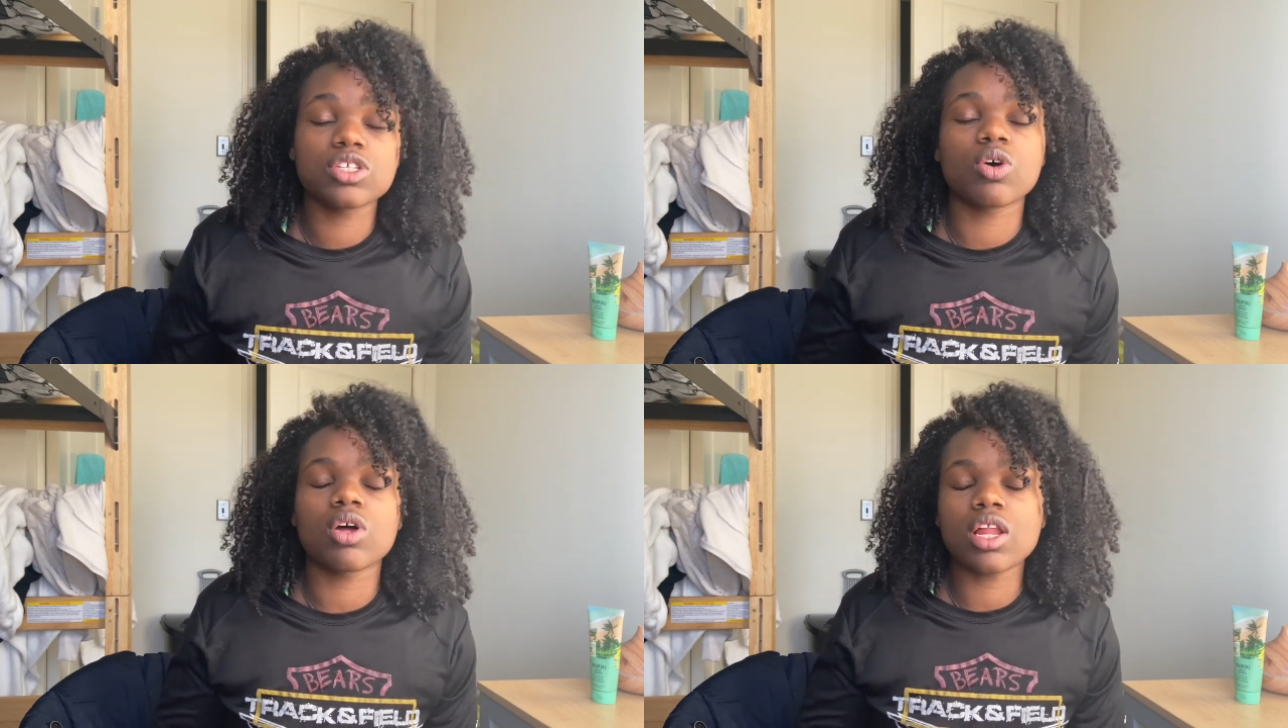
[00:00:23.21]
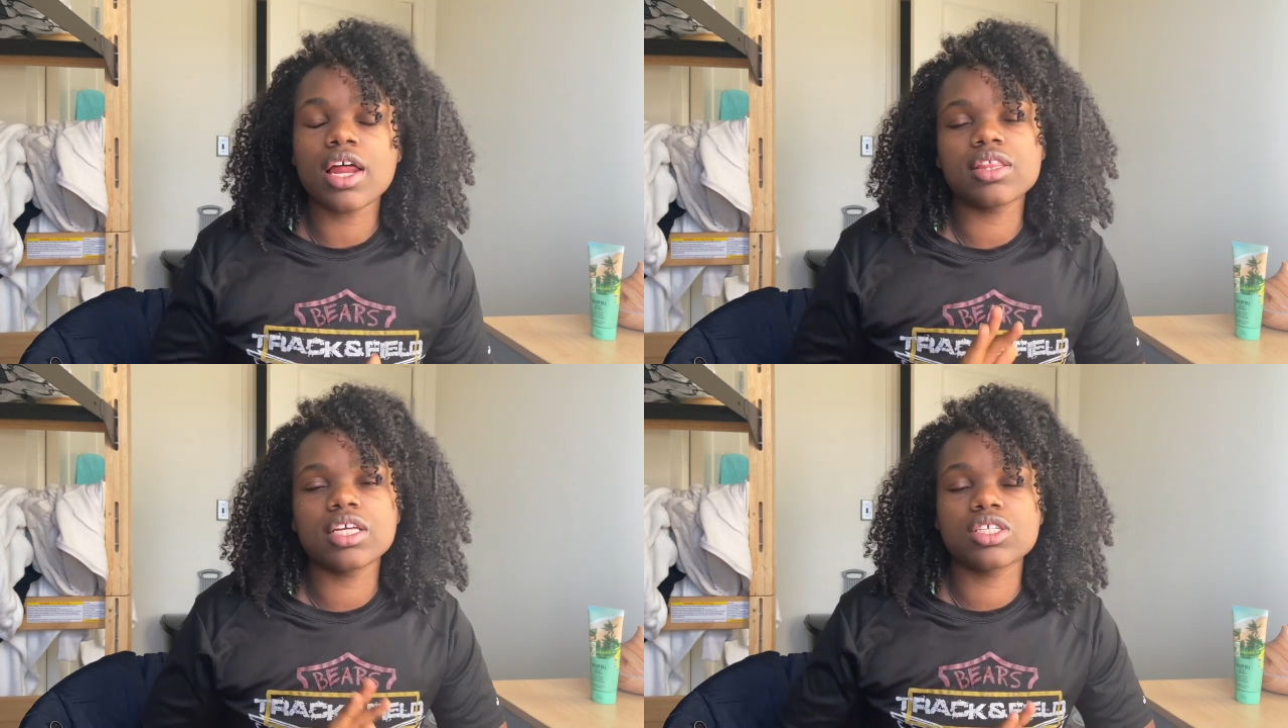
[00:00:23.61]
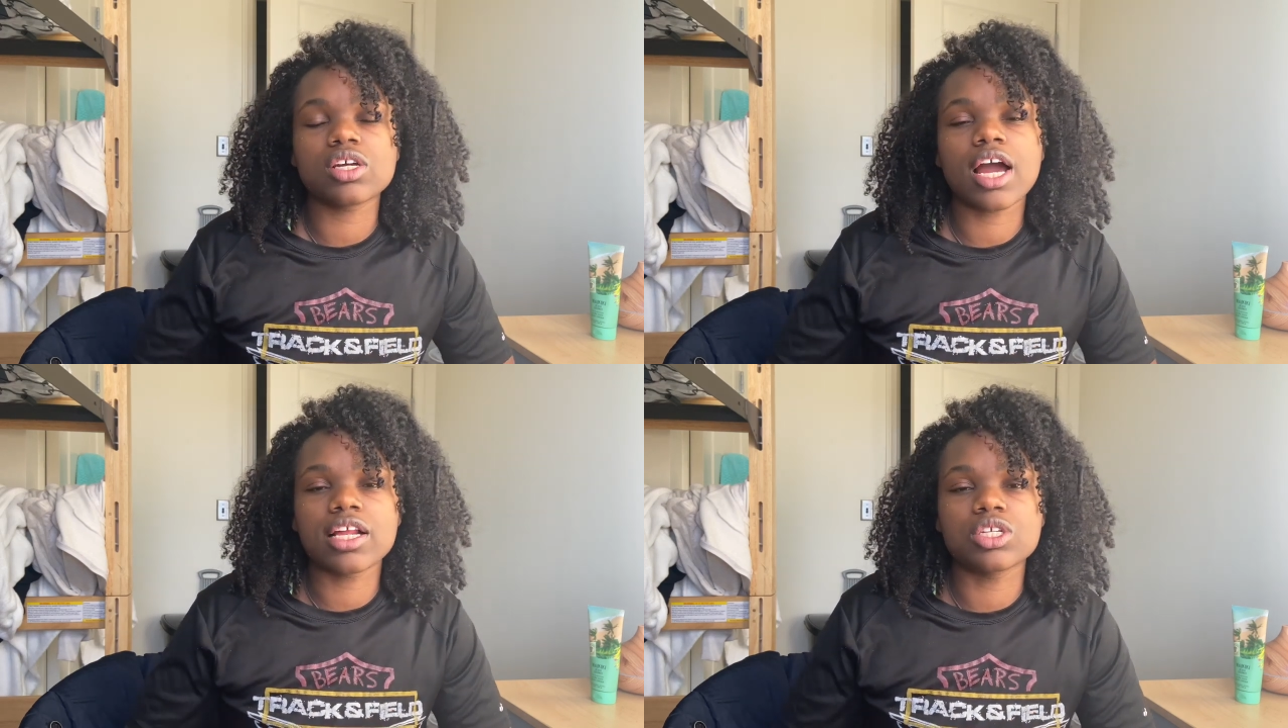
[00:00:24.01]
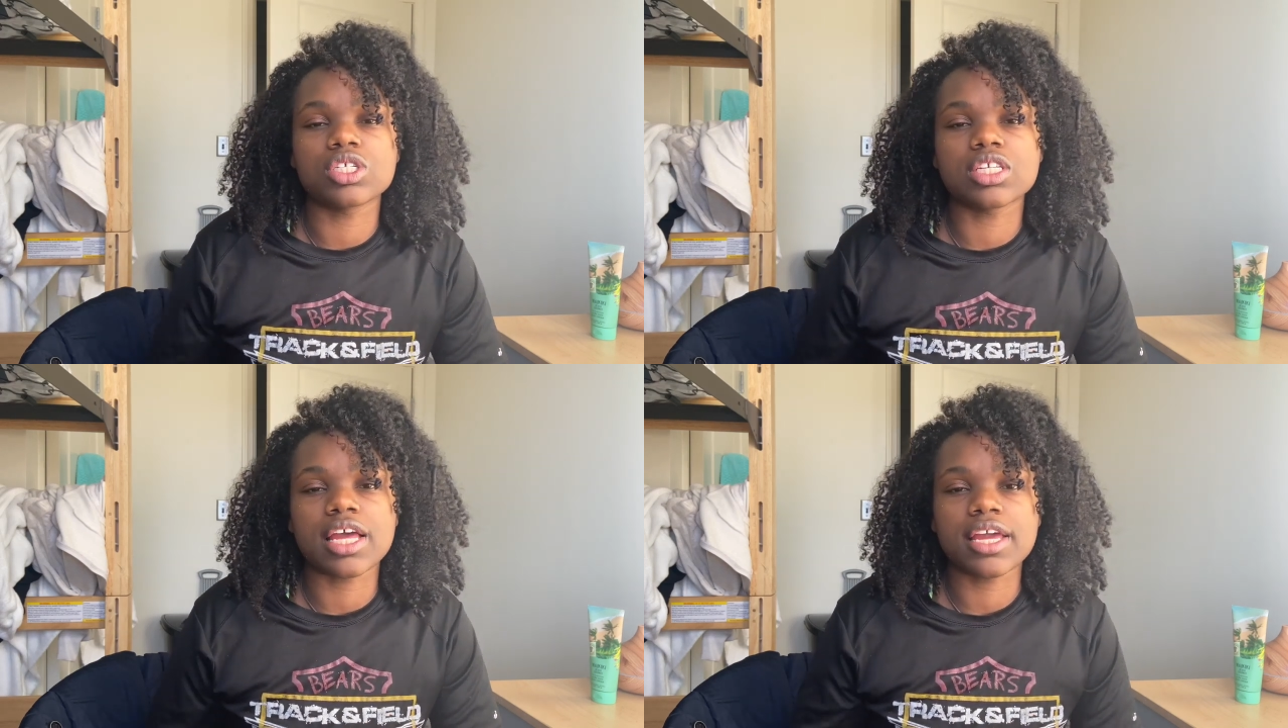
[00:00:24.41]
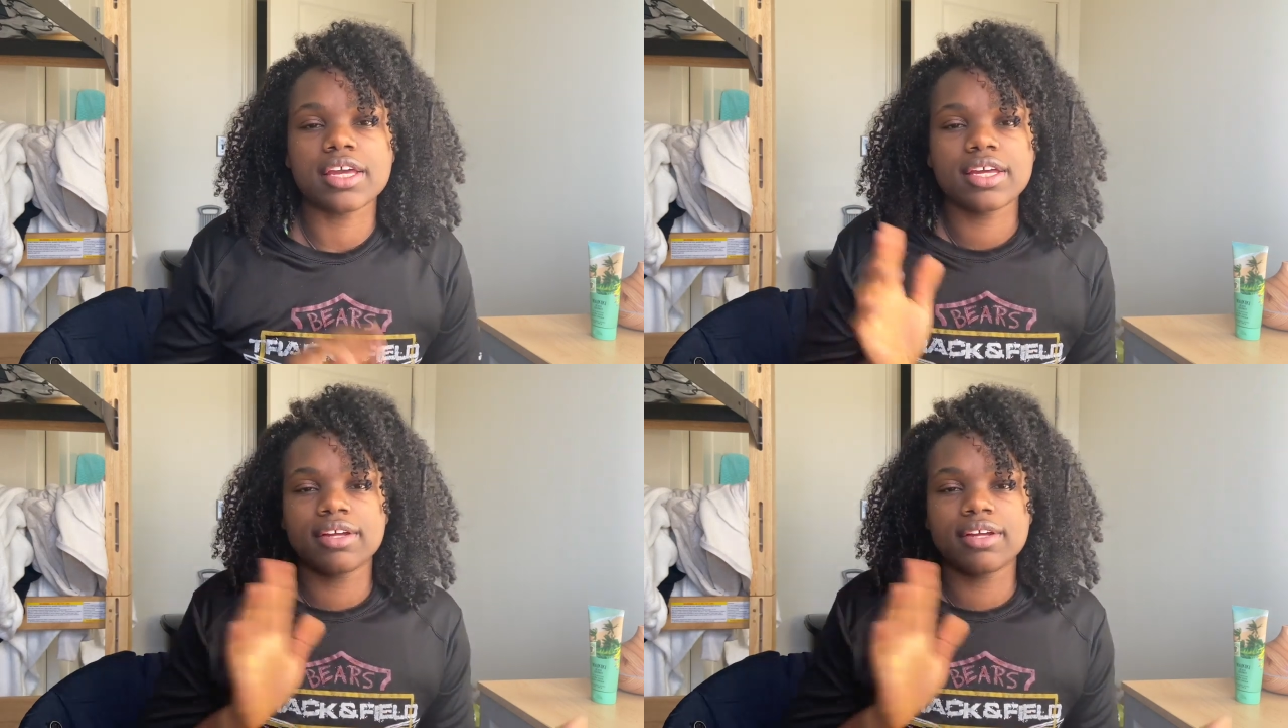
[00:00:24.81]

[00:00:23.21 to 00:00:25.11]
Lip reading: so a lot of things are kind of just like